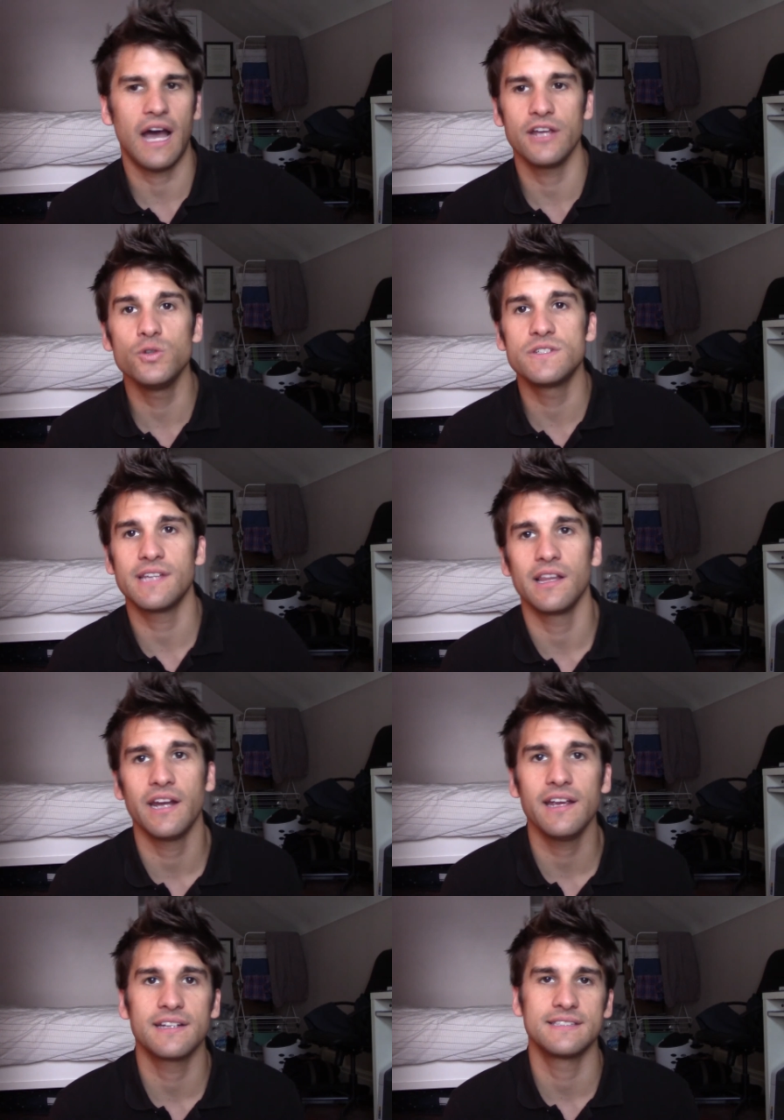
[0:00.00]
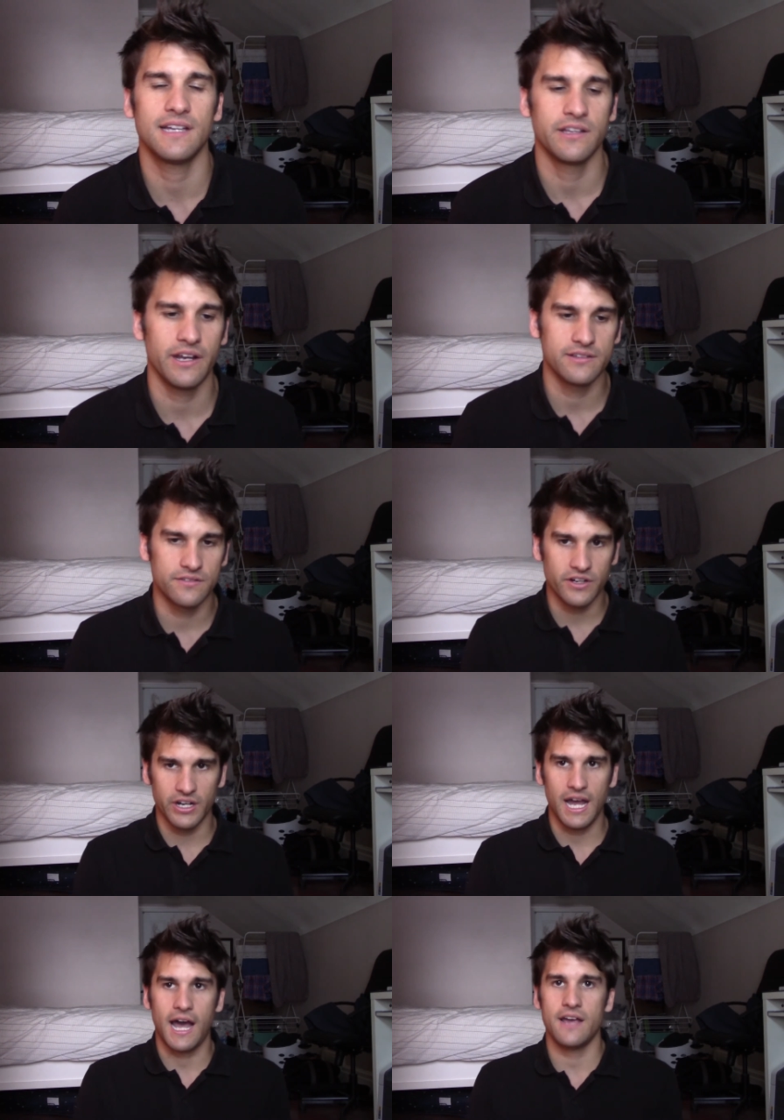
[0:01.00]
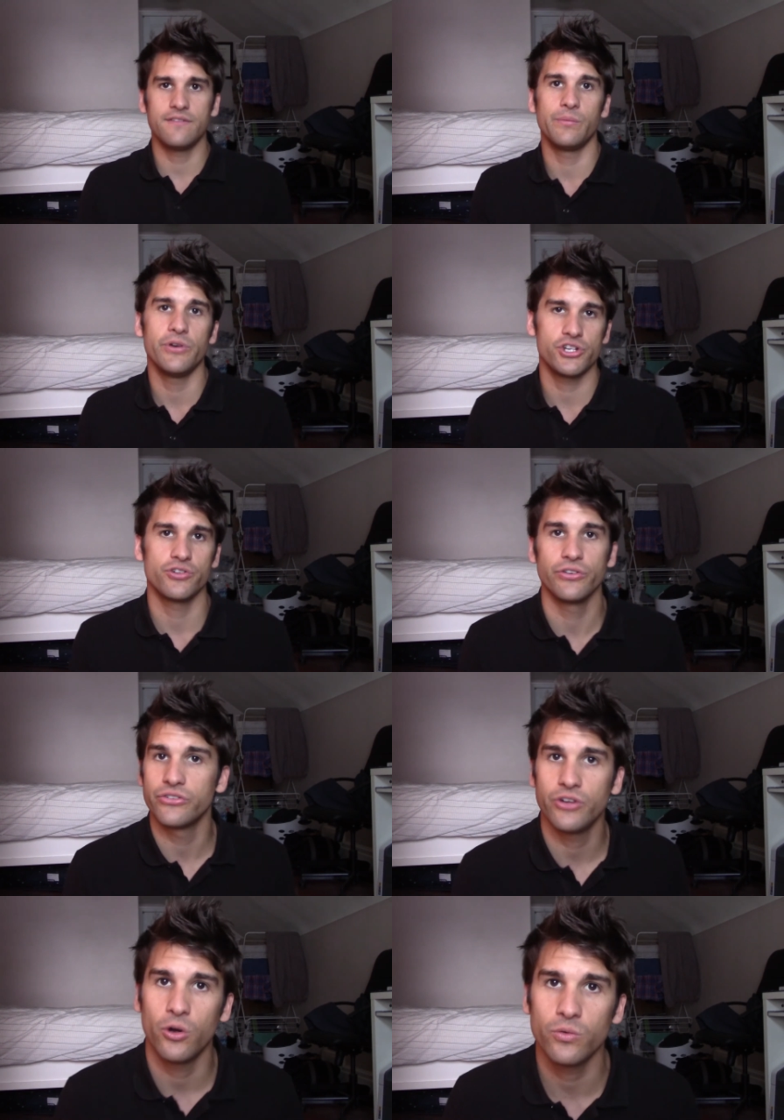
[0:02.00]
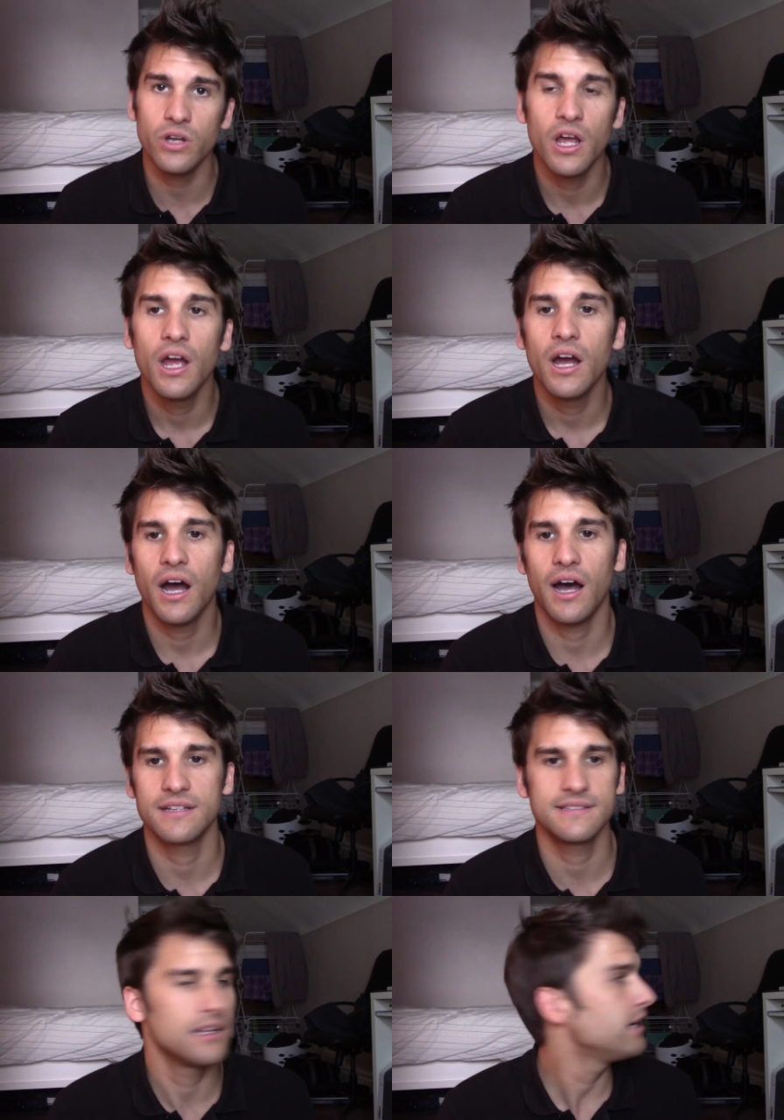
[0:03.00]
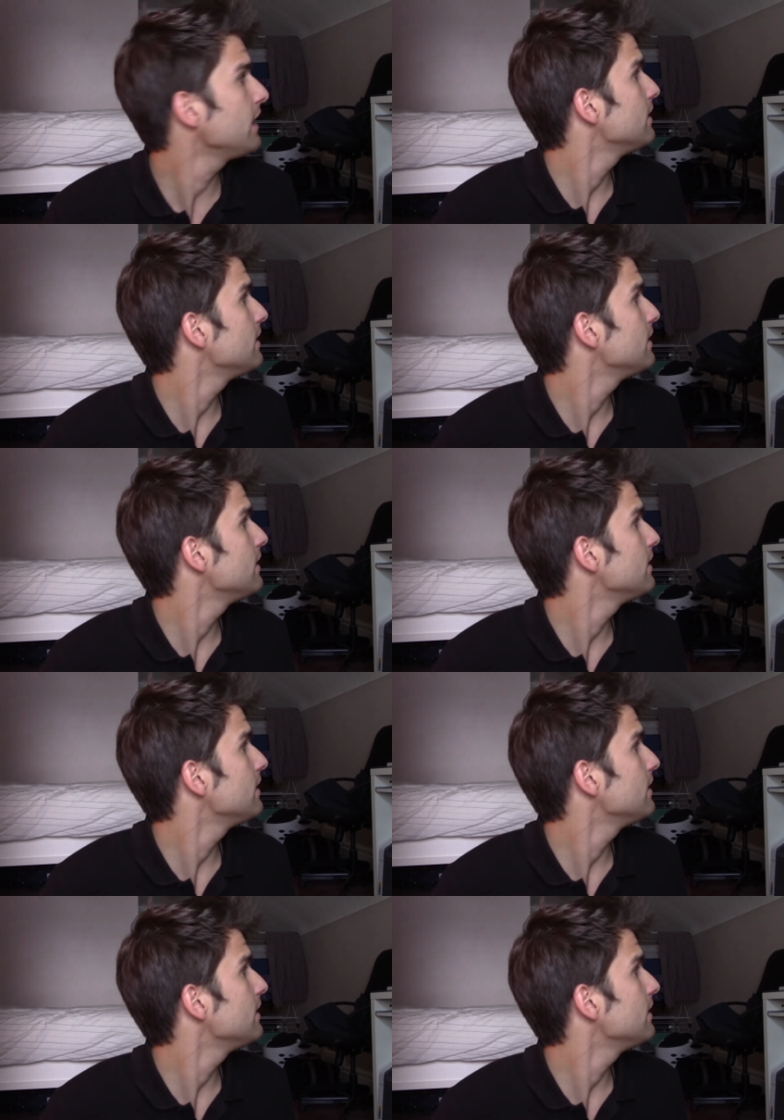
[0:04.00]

use selenite, because selenite's a very high vibrational stone. Selenite